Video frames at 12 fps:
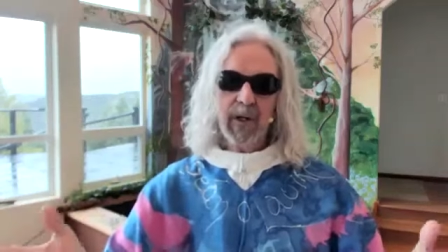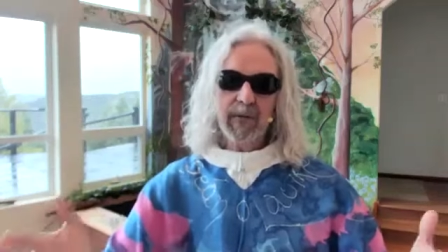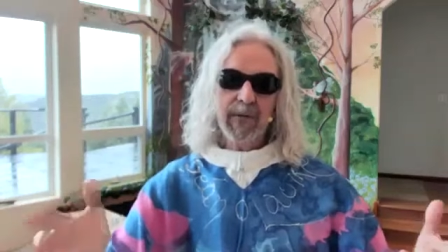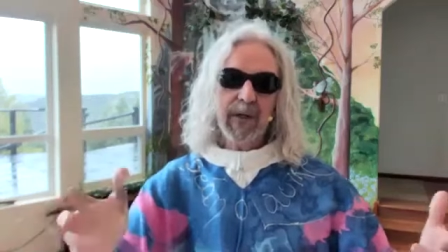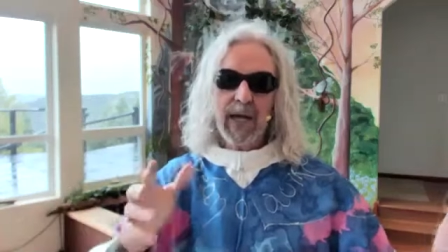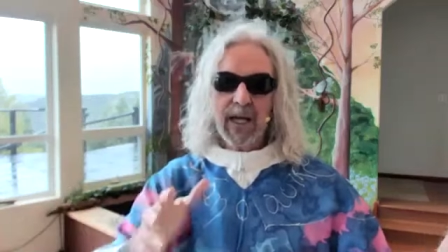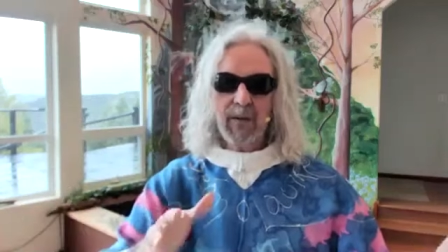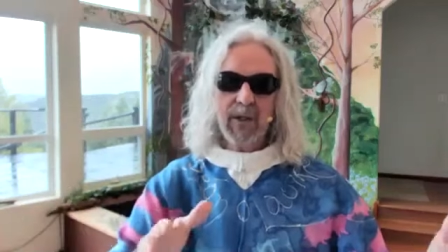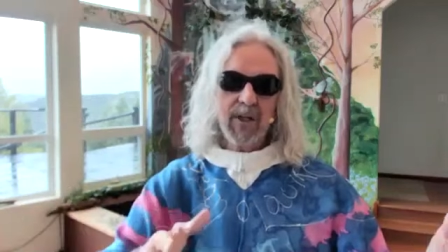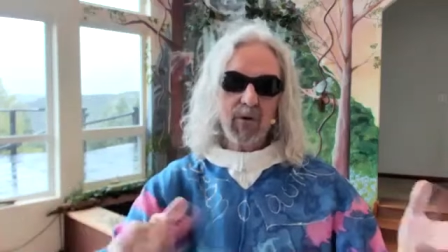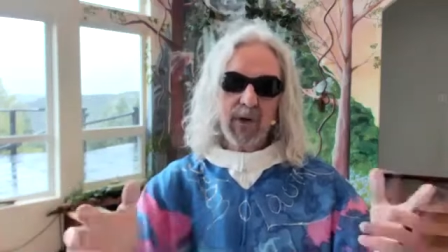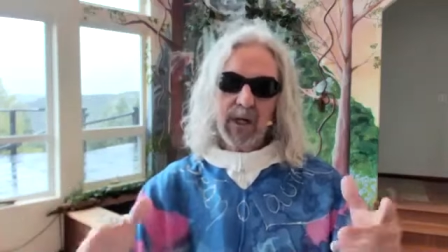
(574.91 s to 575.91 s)
These animals
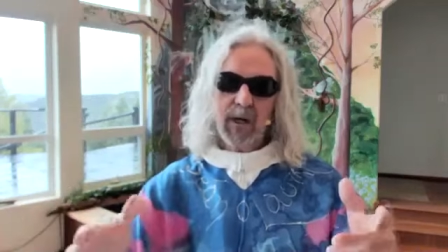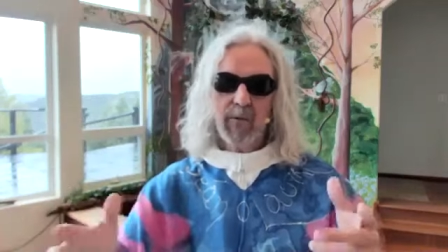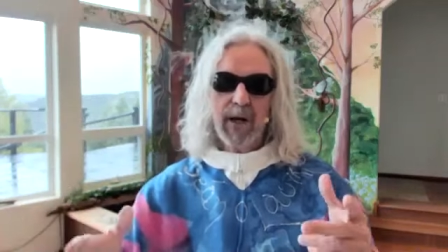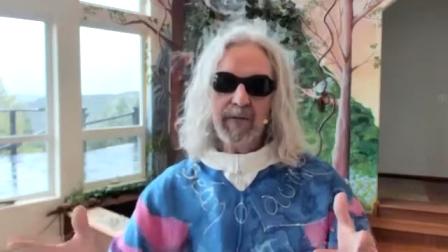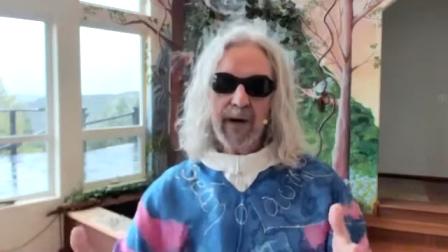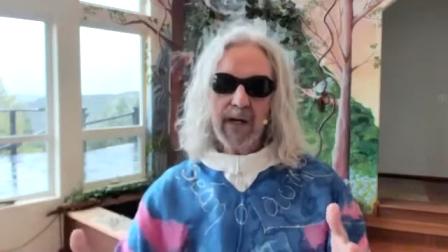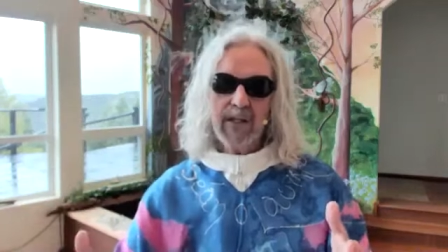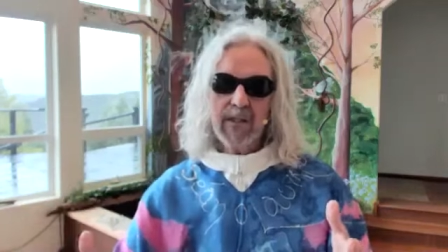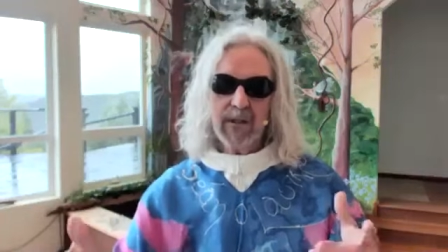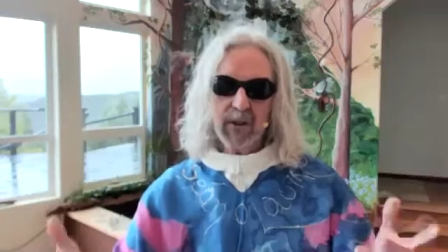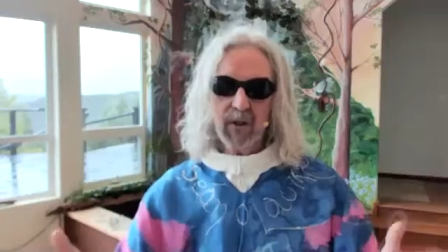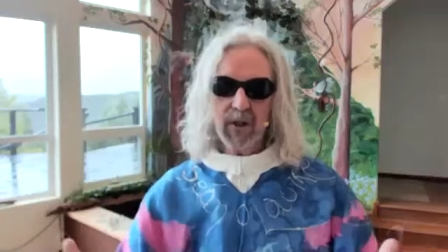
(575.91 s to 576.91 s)
are really, really fast and
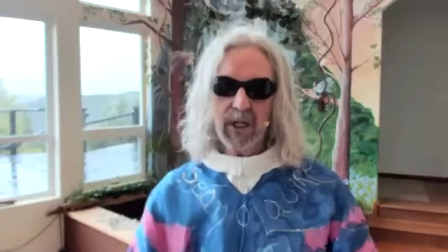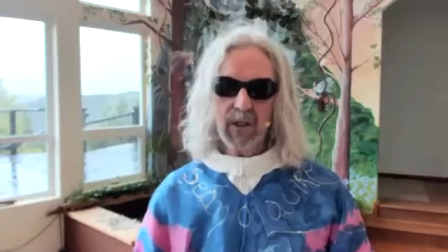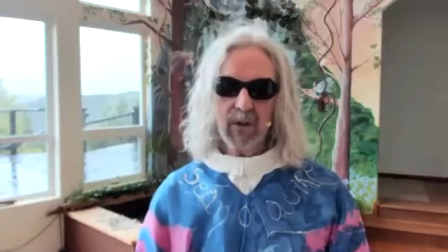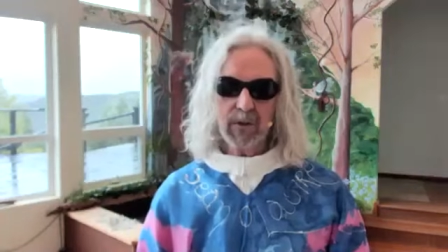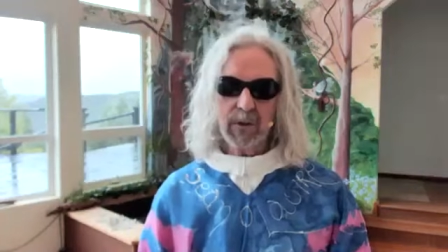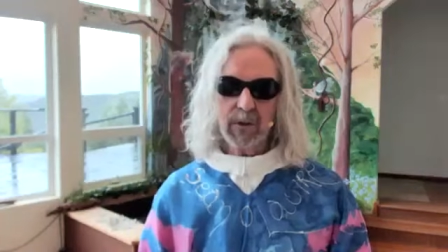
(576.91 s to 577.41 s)
they could kill you.